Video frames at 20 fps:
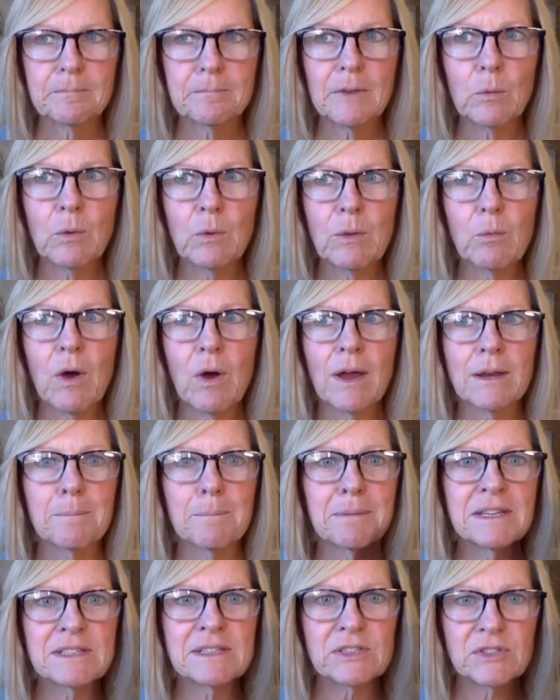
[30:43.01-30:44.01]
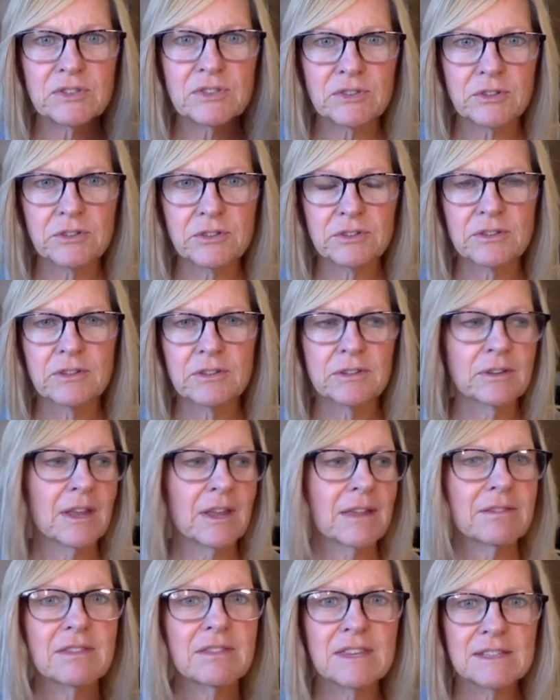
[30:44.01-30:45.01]
We want to be certain
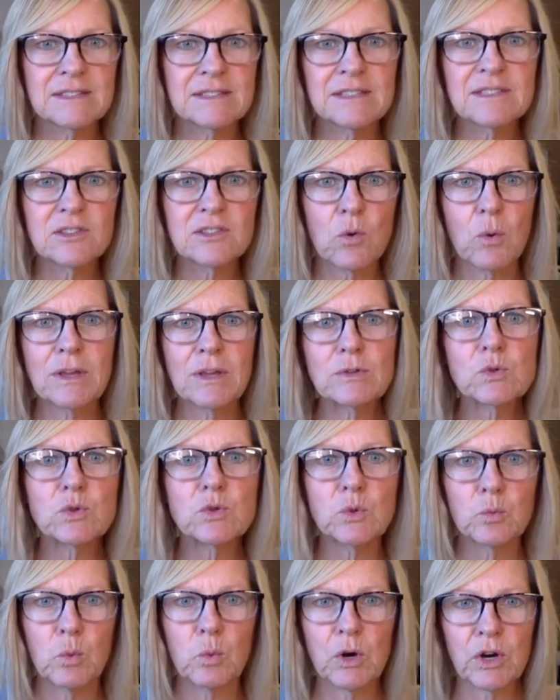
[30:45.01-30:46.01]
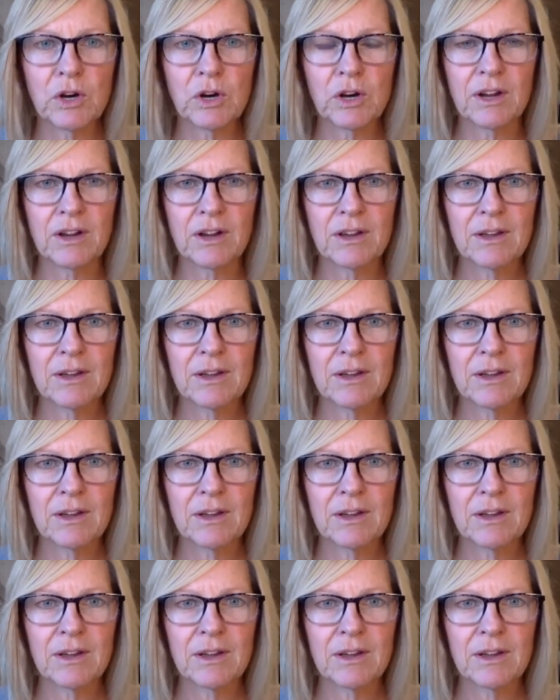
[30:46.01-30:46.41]
that this is going to work.